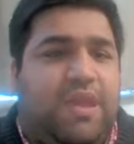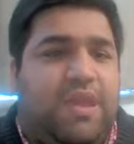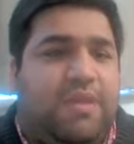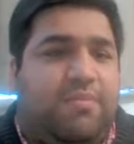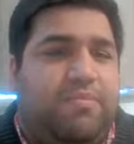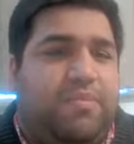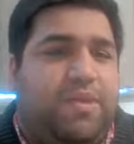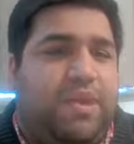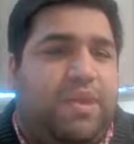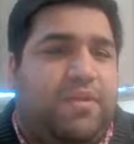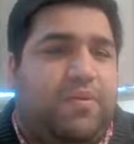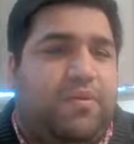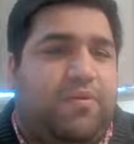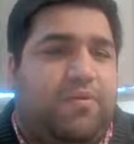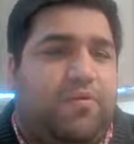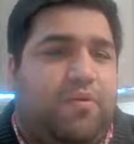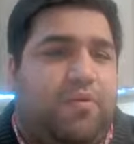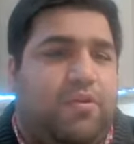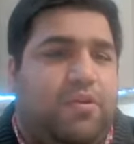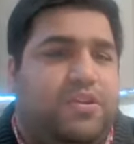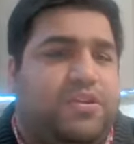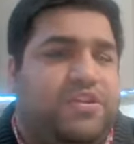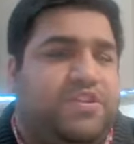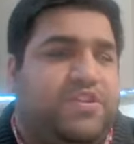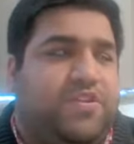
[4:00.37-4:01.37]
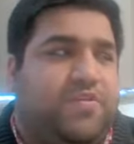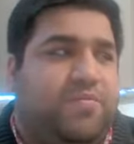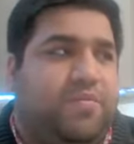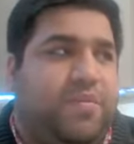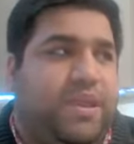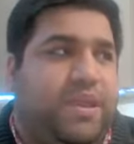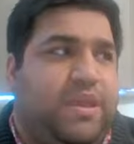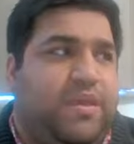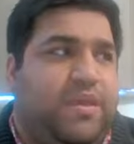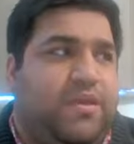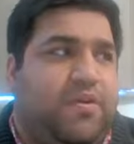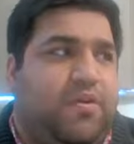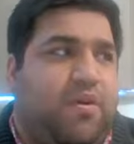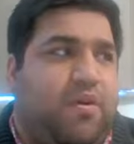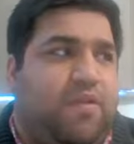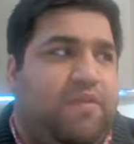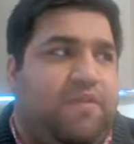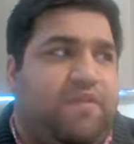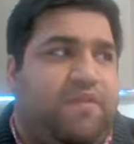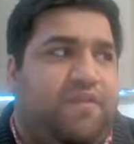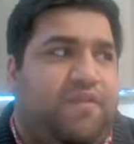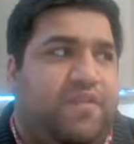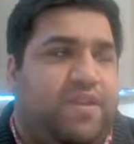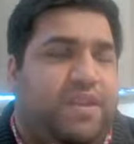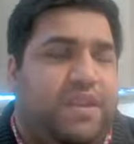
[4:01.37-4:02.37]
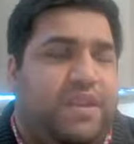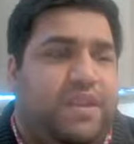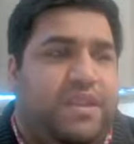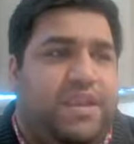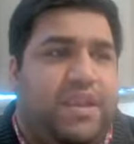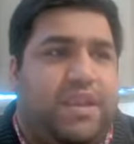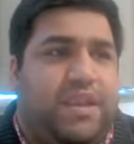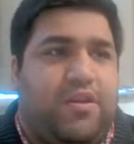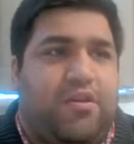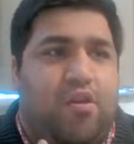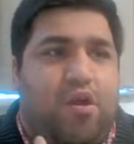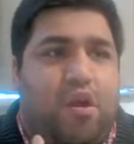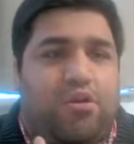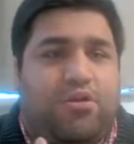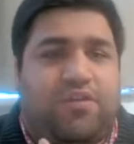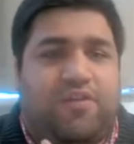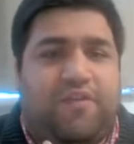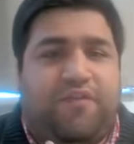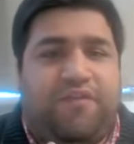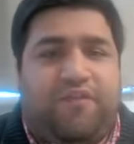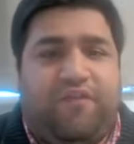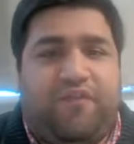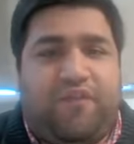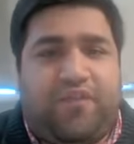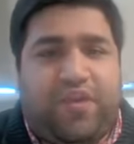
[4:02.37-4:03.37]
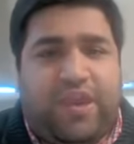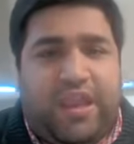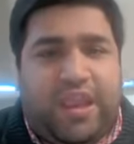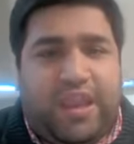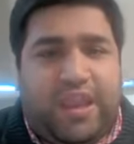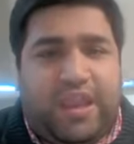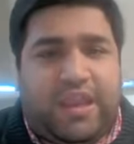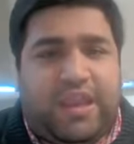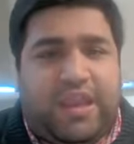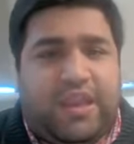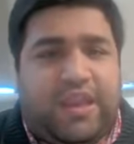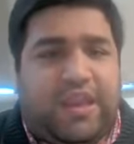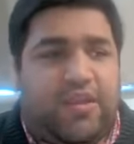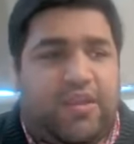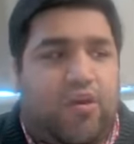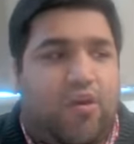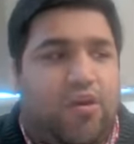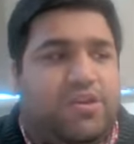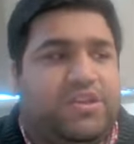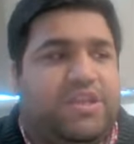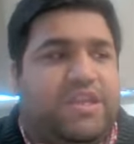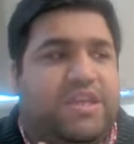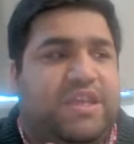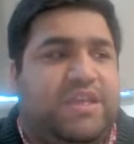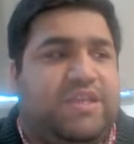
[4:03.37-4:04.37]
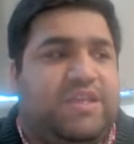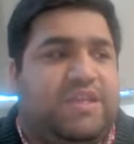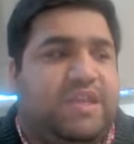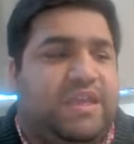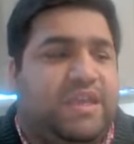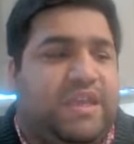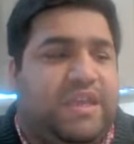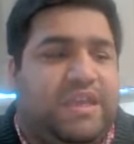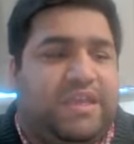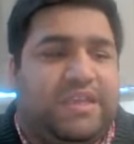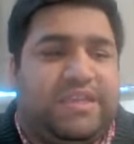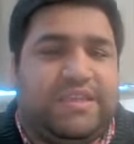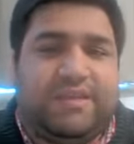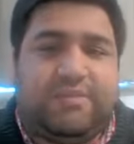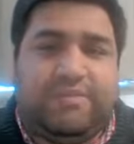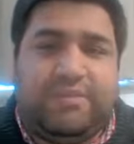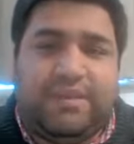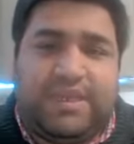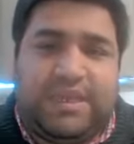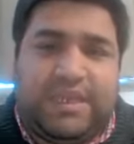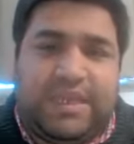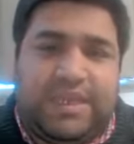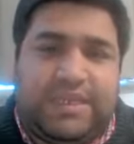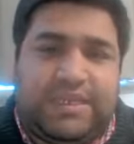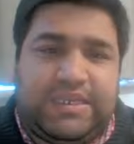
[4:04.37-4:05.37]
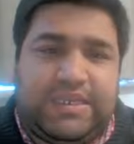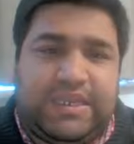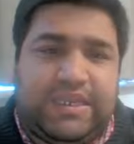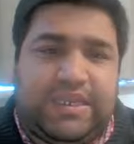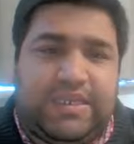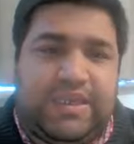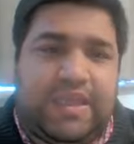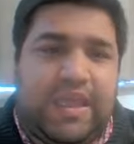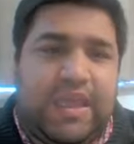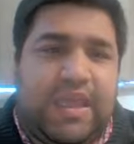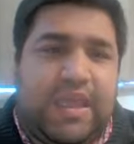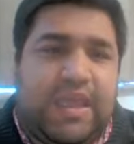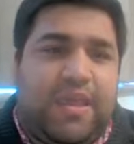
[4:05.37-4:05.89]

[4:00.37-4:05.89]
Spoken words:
may be the quality of being confident and not afraid and not easily intimidated.